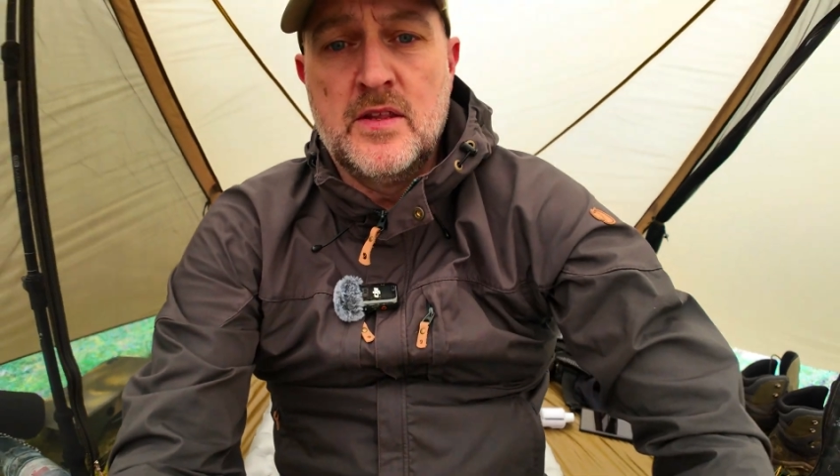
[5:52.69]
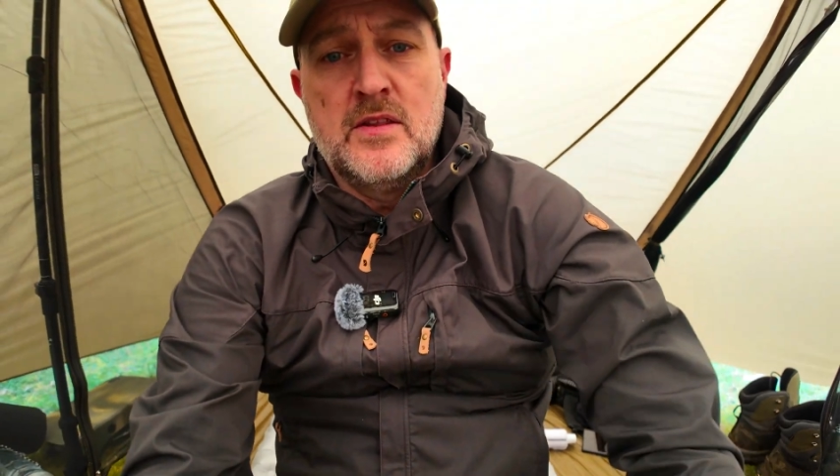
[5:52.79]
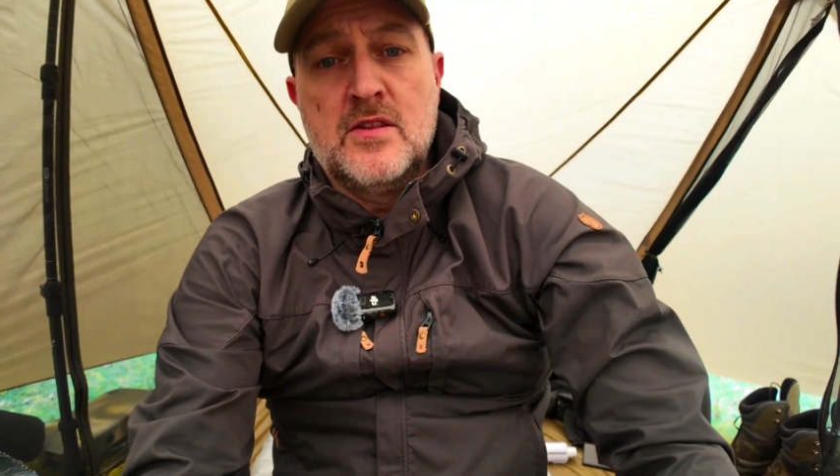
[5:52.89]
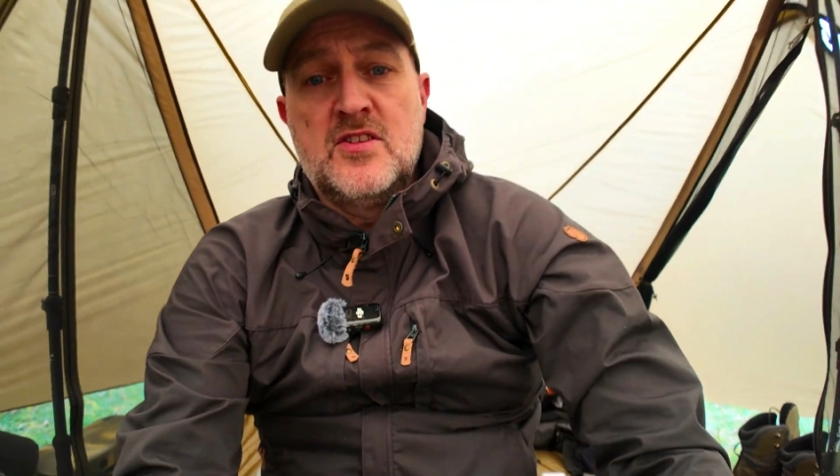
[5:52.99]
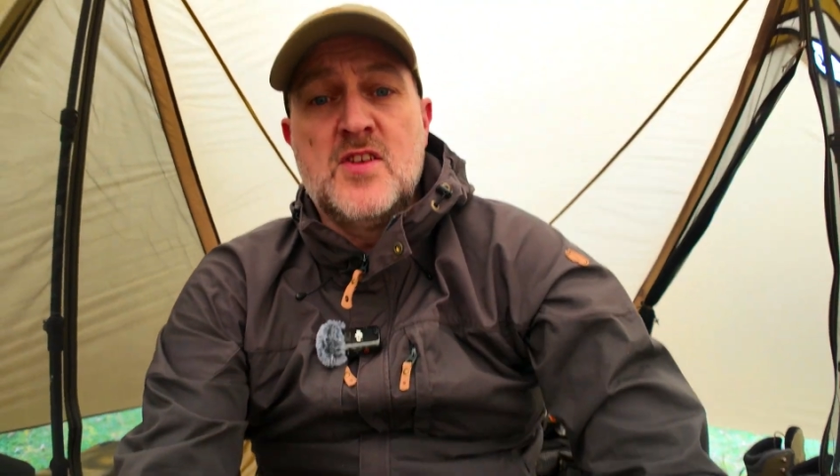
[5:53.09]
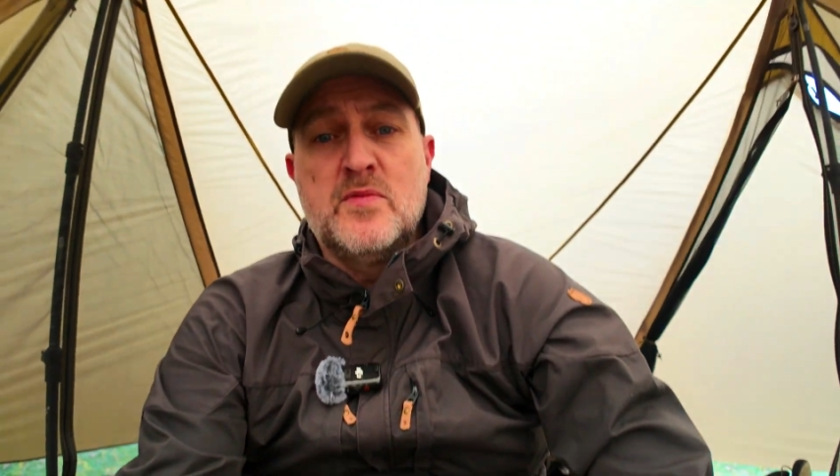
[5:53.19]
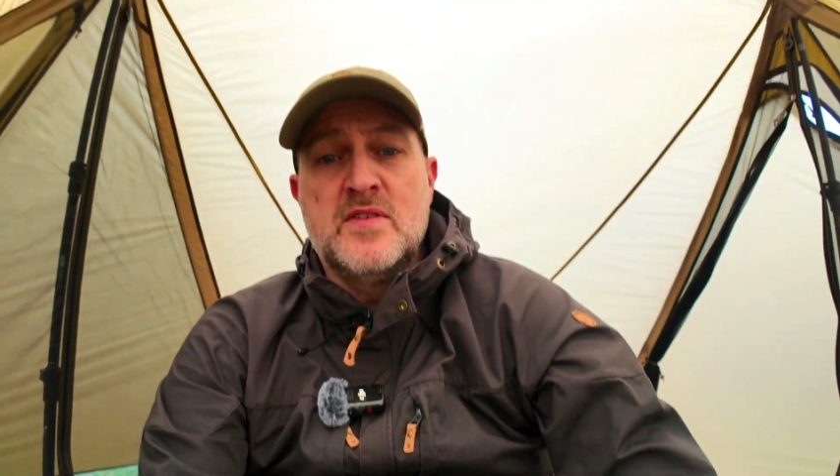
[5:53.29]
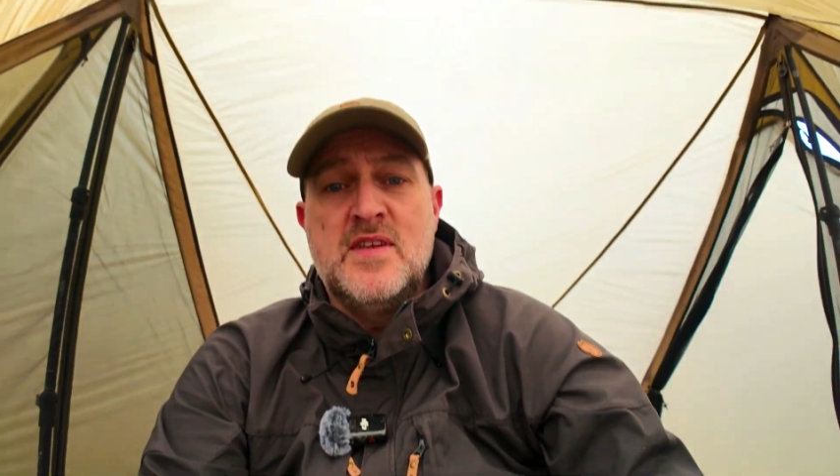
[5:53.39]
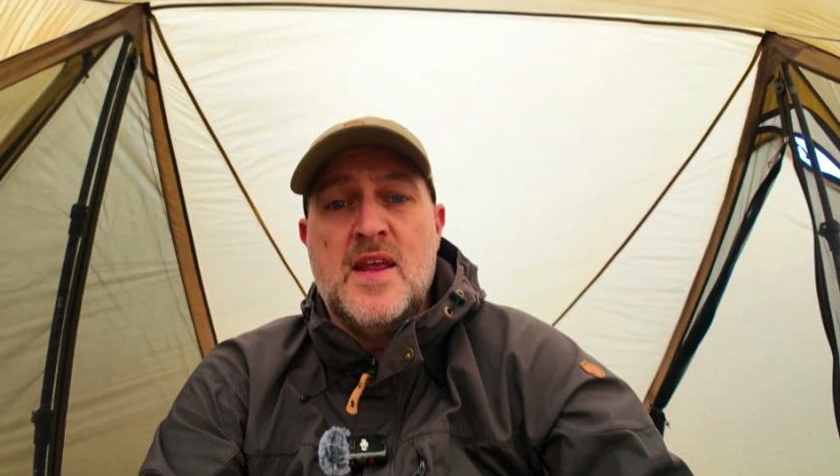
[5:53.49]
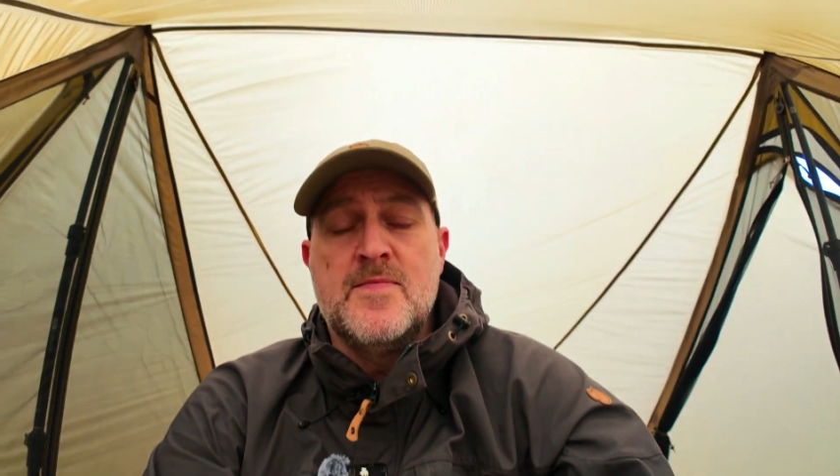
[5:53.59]
the top of the
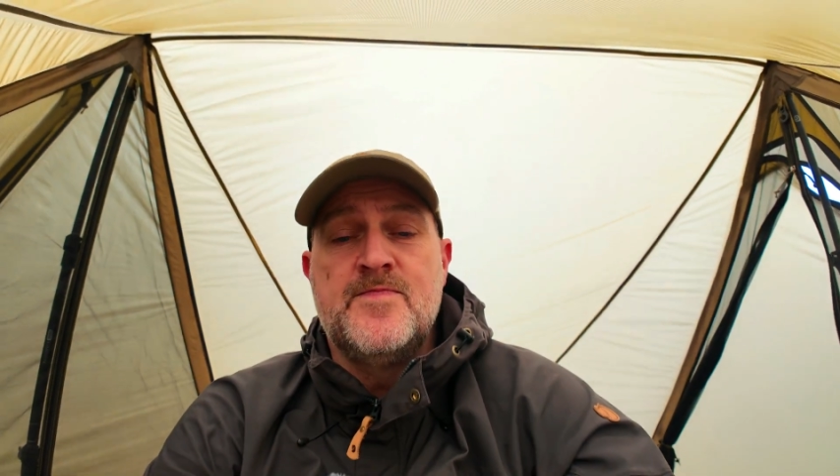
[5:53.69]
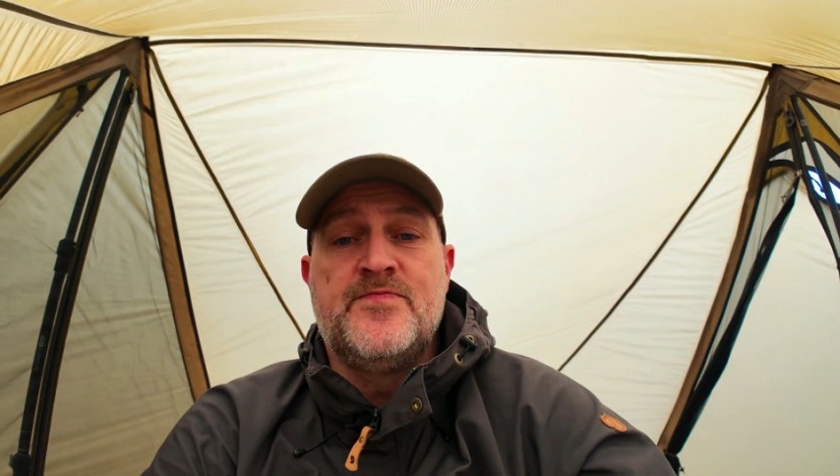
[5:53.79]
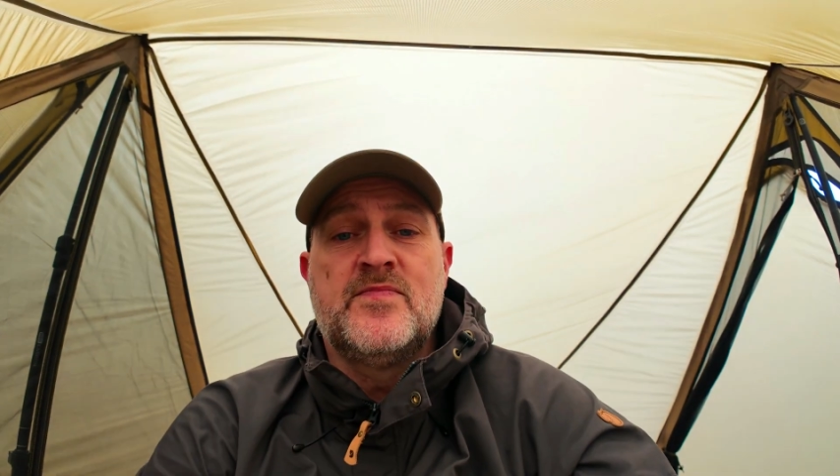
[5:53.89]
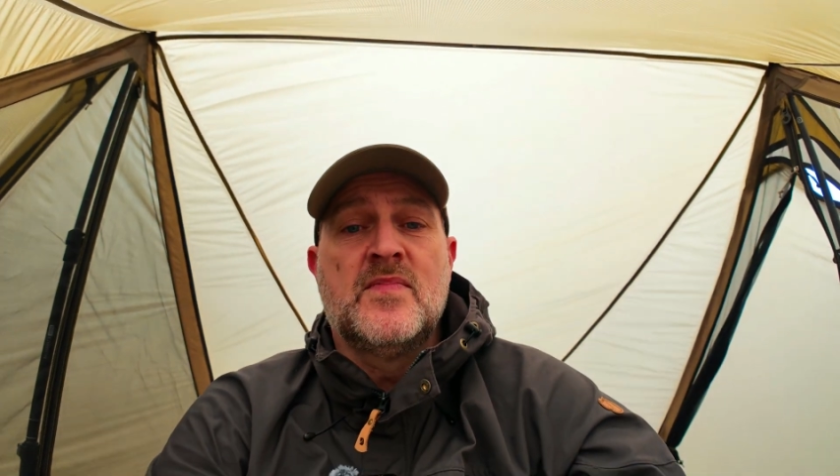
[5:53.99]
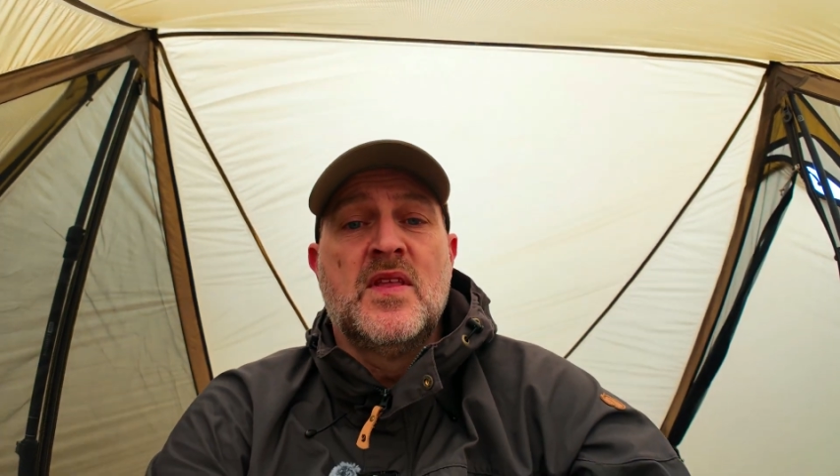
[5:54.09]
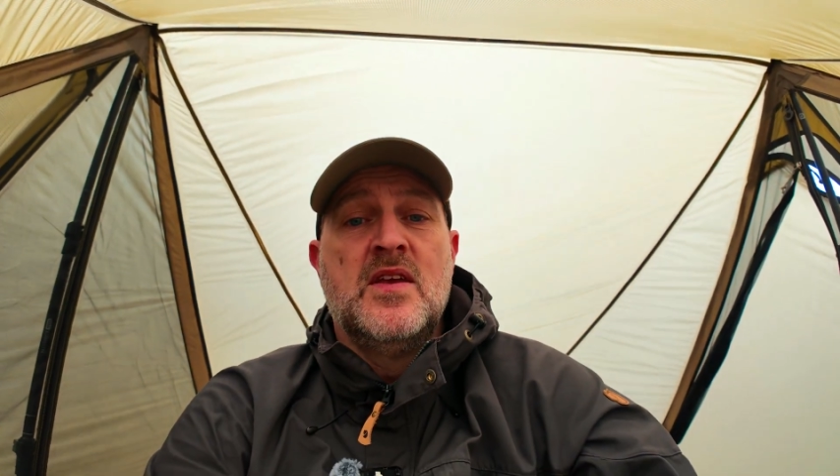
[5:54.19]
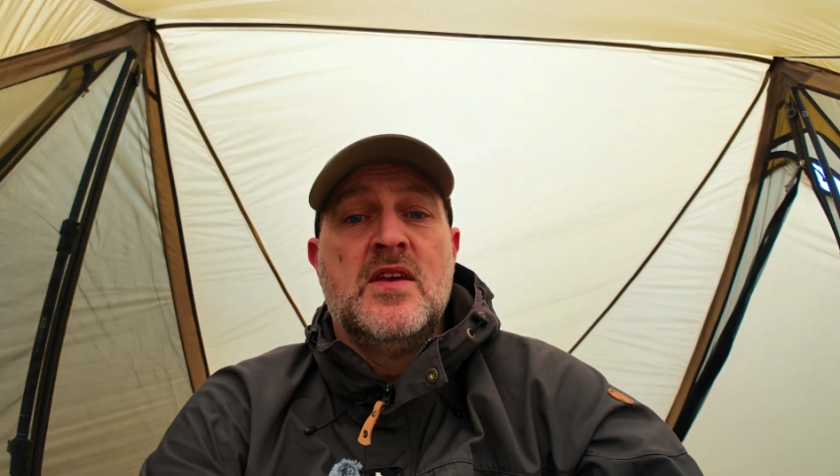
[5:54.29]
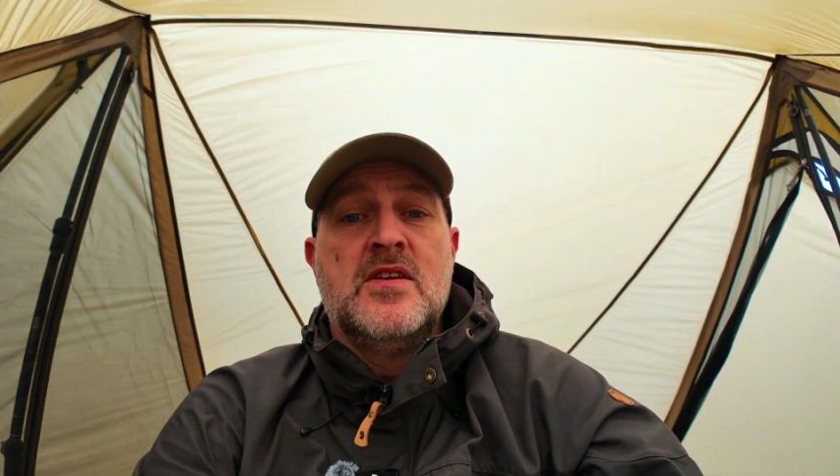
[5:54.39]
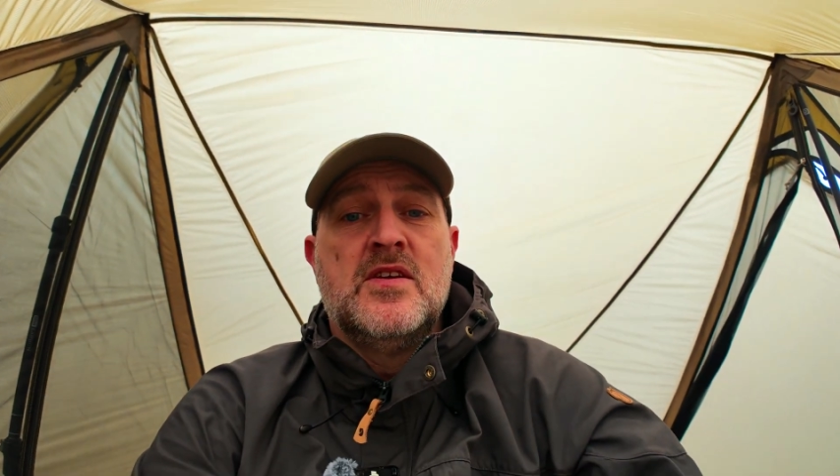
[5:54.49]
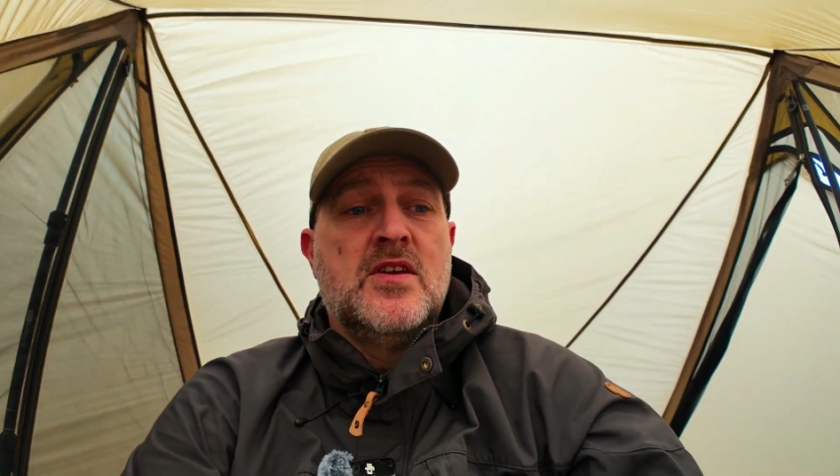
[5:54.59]
tent.
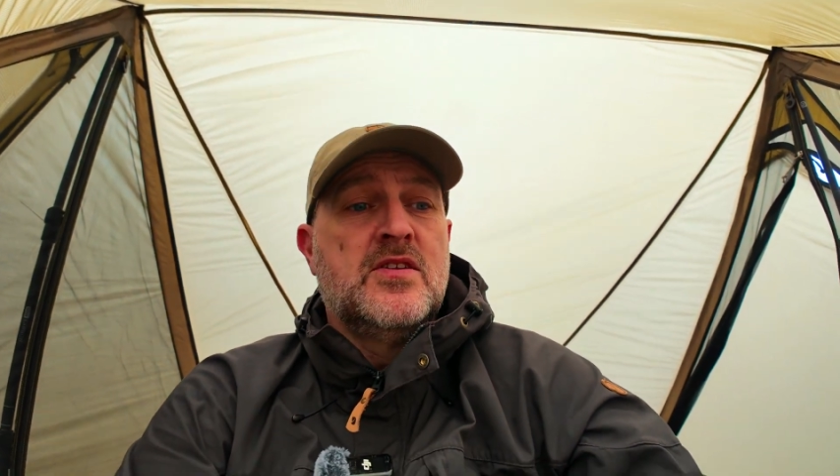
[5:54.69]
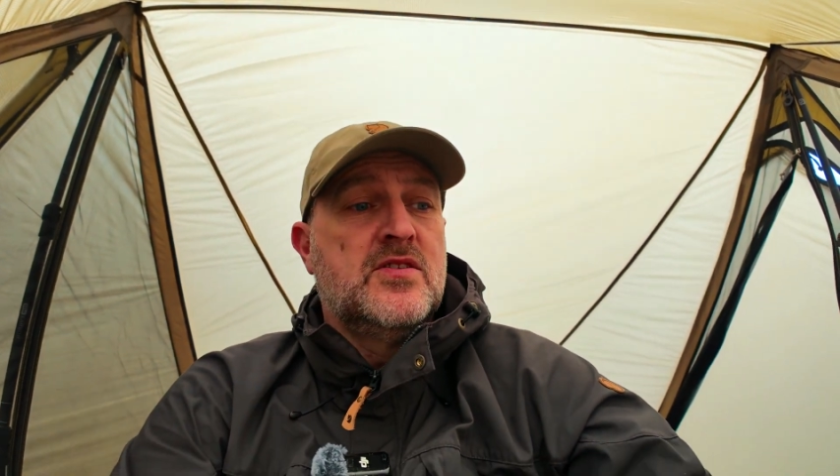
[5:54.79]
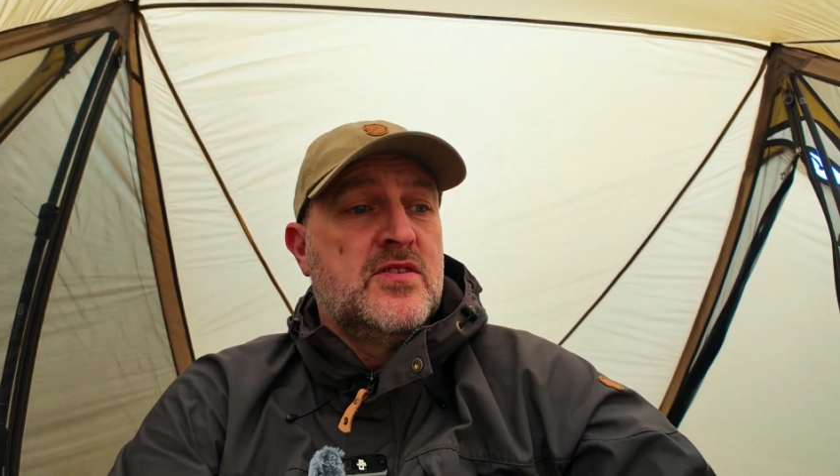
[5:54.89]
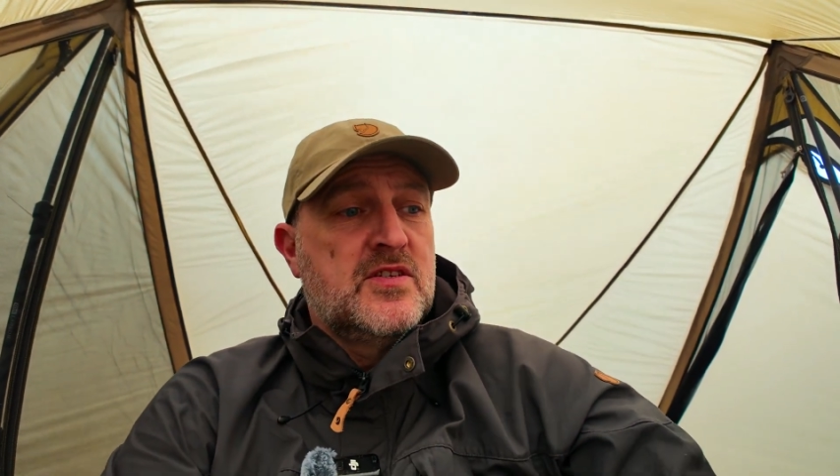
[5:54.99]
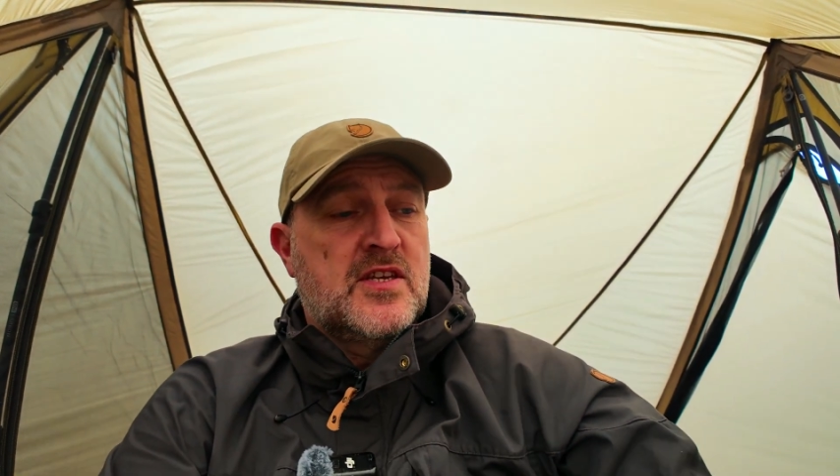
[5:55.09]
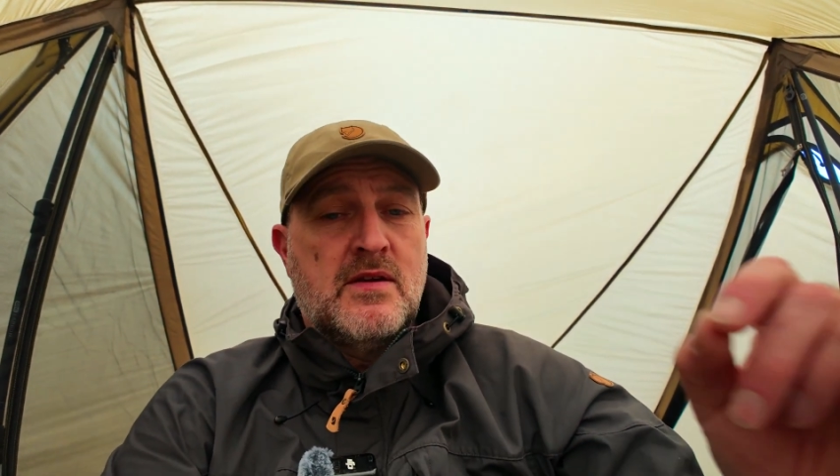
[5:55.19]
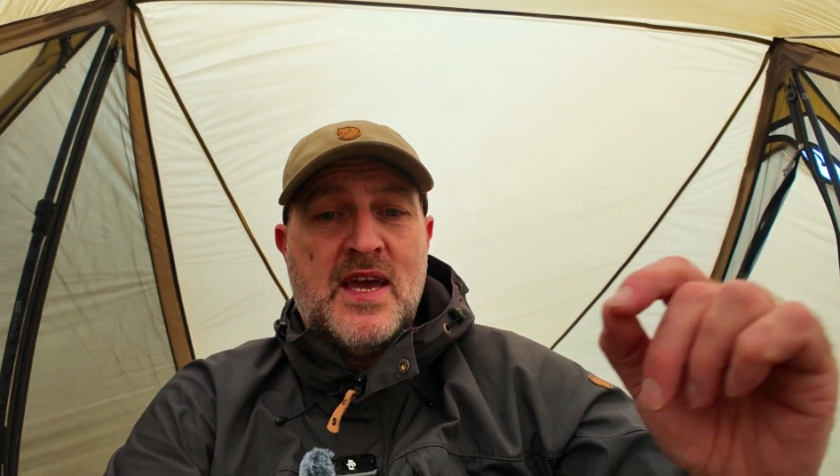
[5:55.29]
So